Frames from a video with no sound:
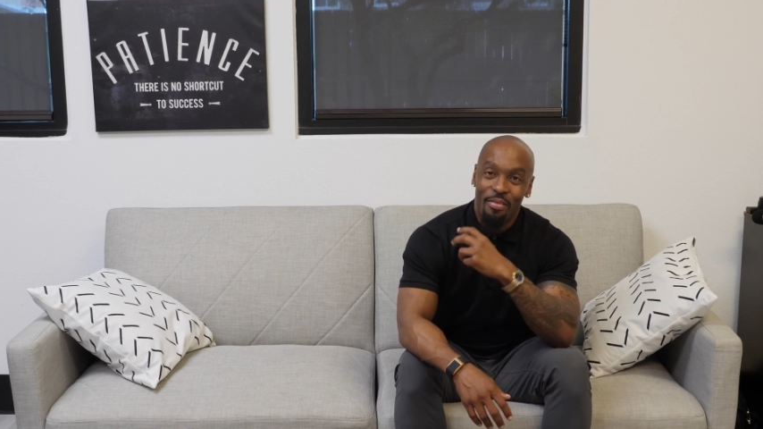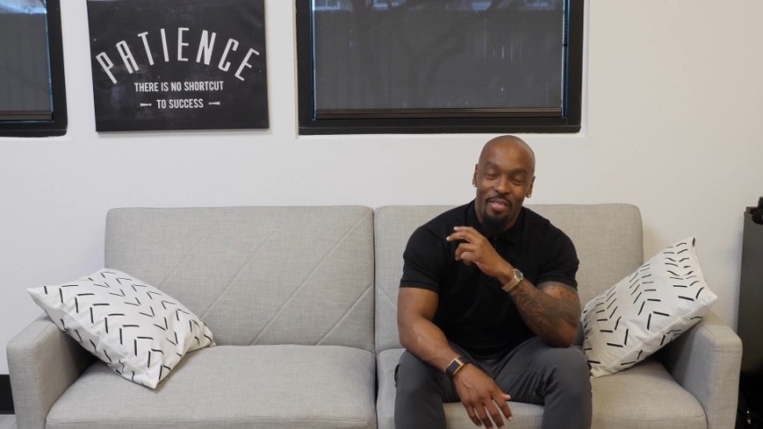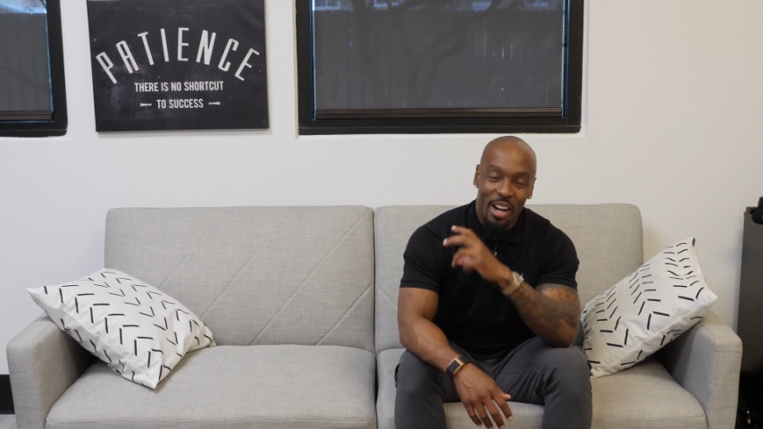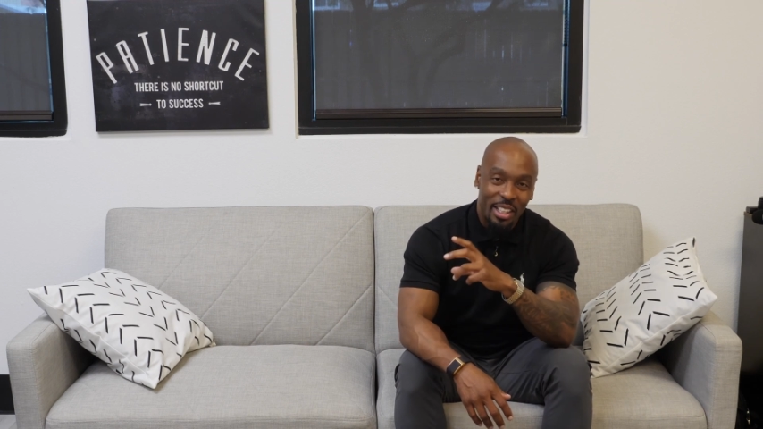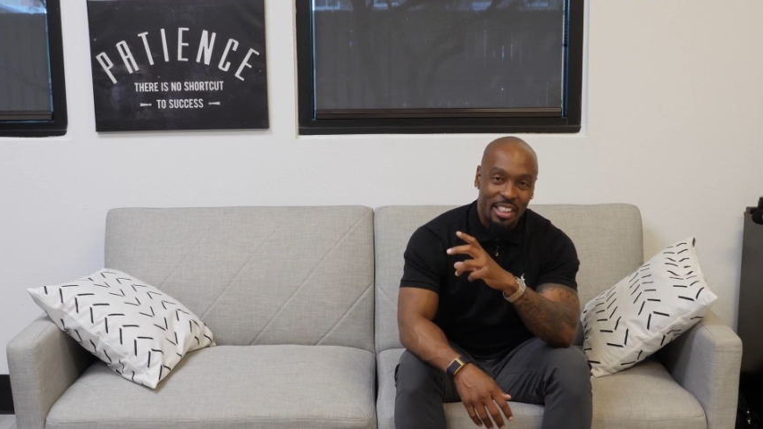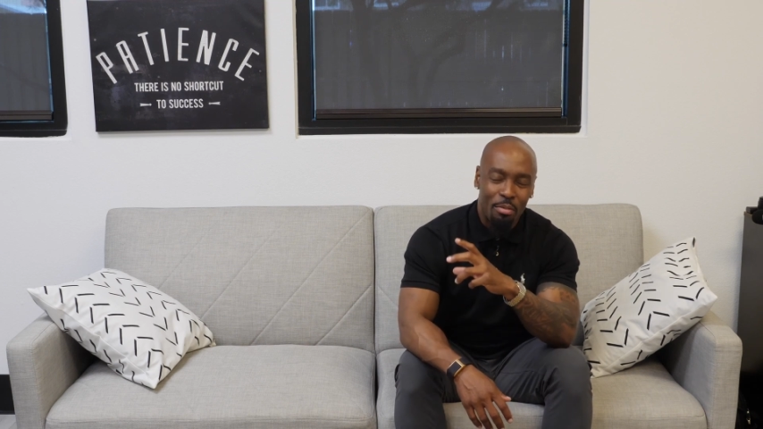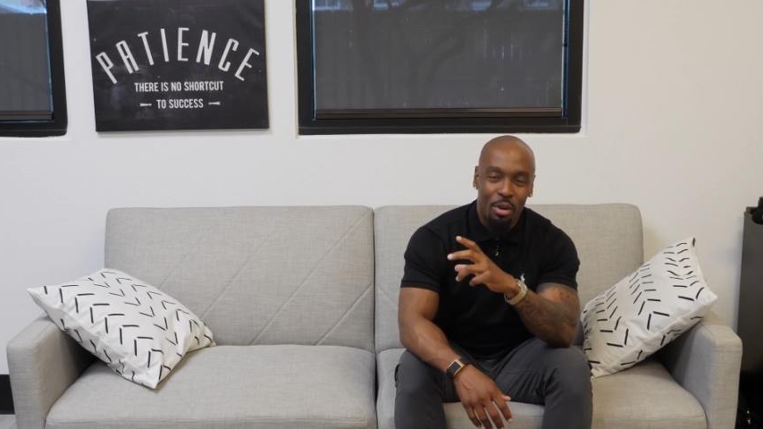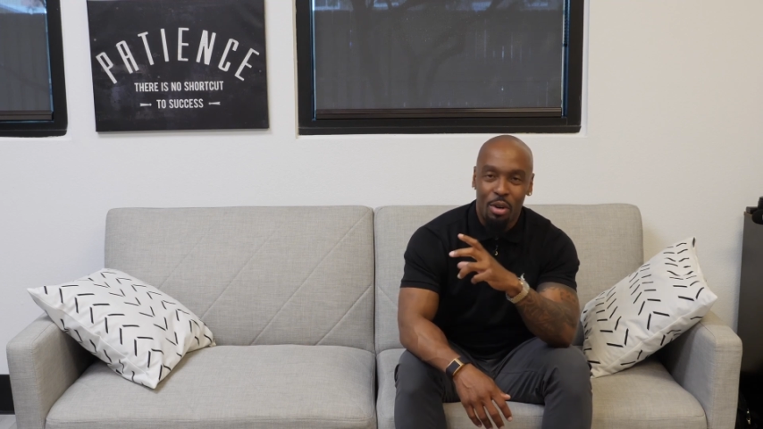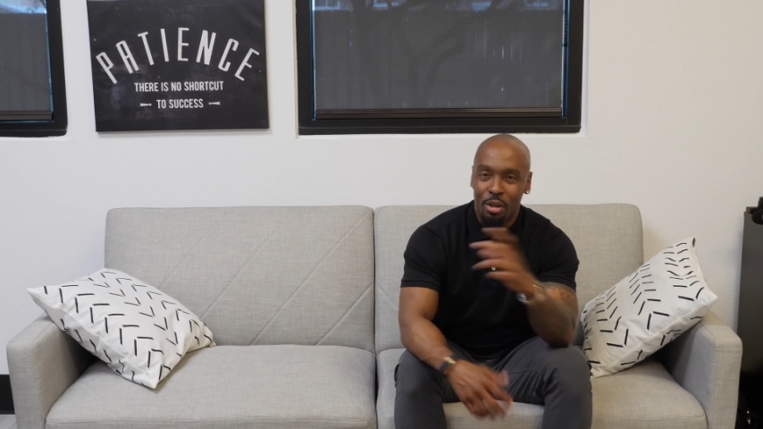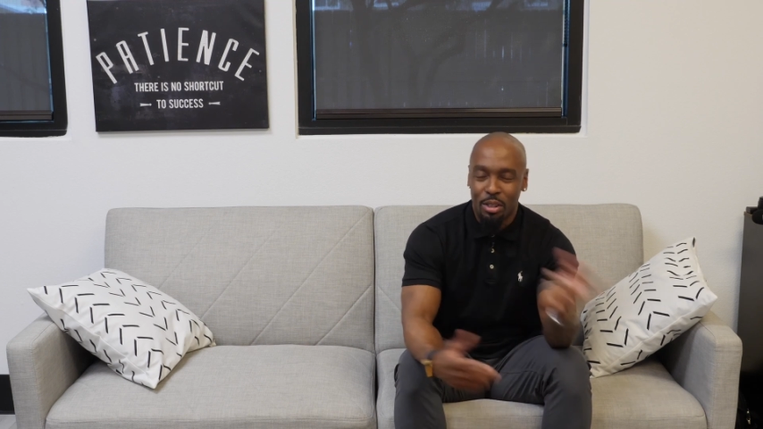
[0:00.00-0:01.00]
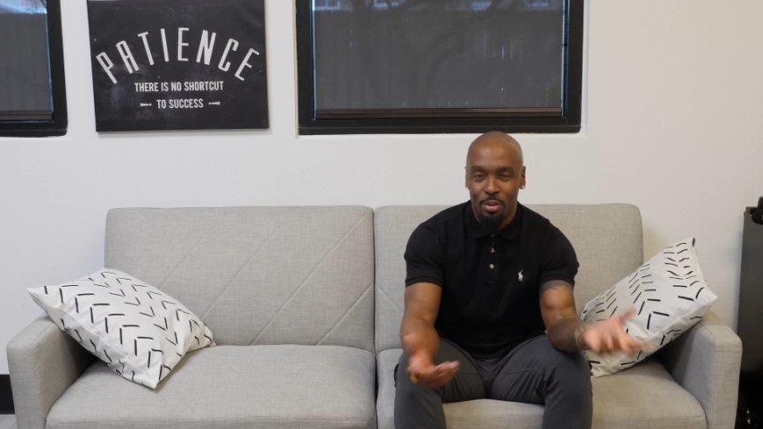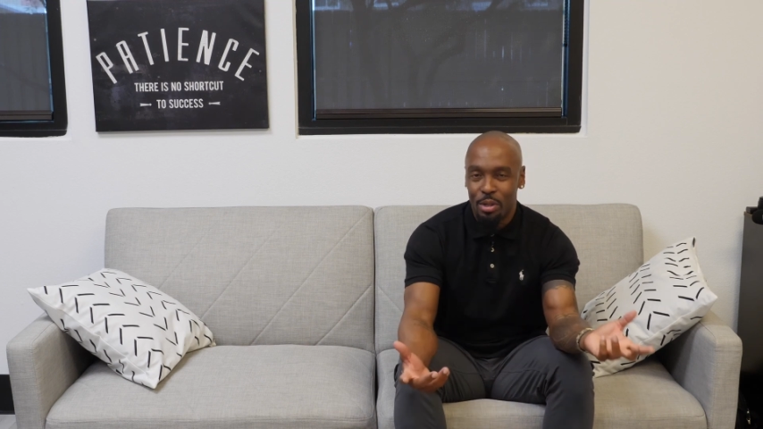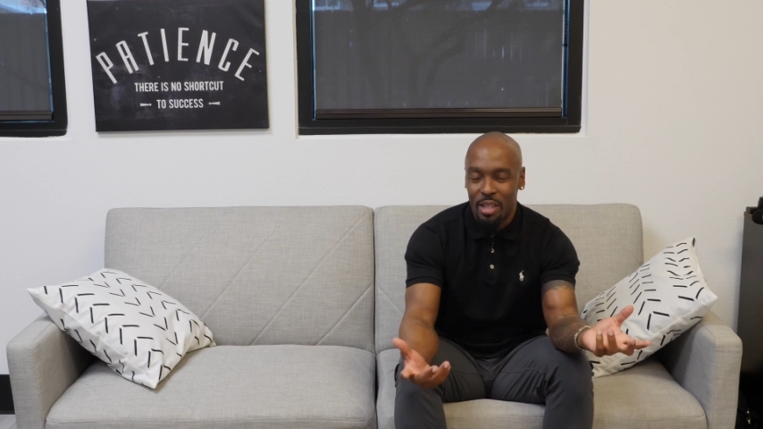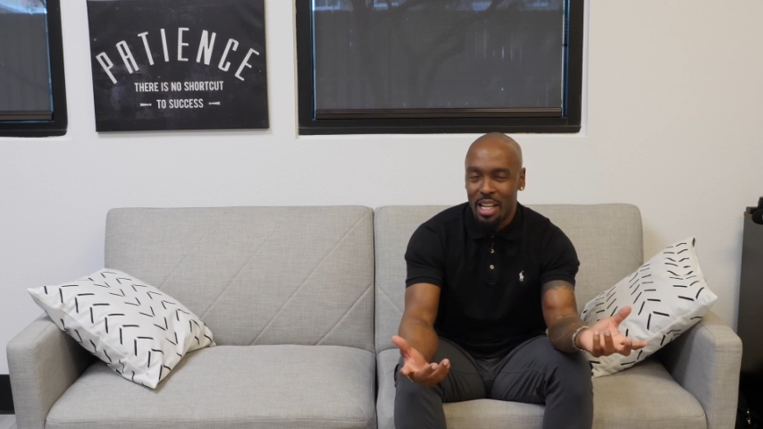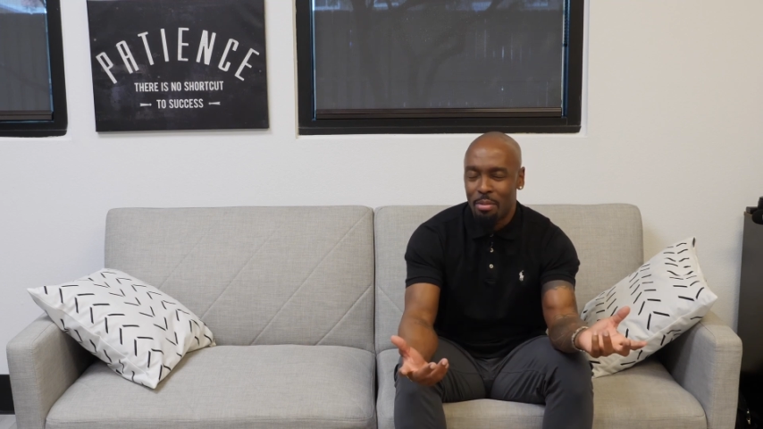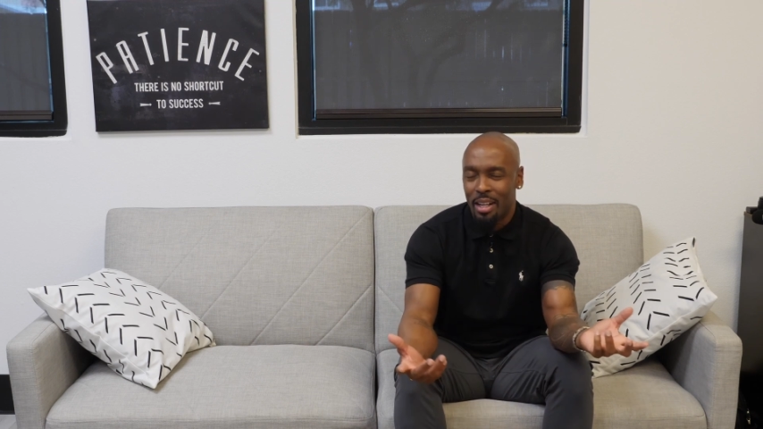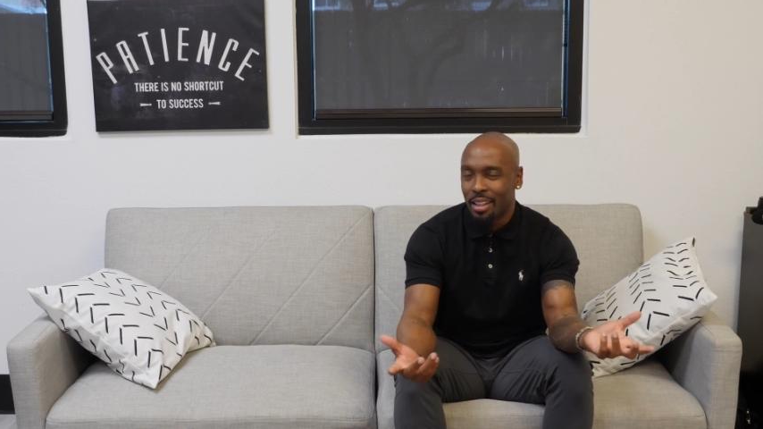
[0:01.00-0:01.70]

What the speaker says: Very simple quote. So when you think about it,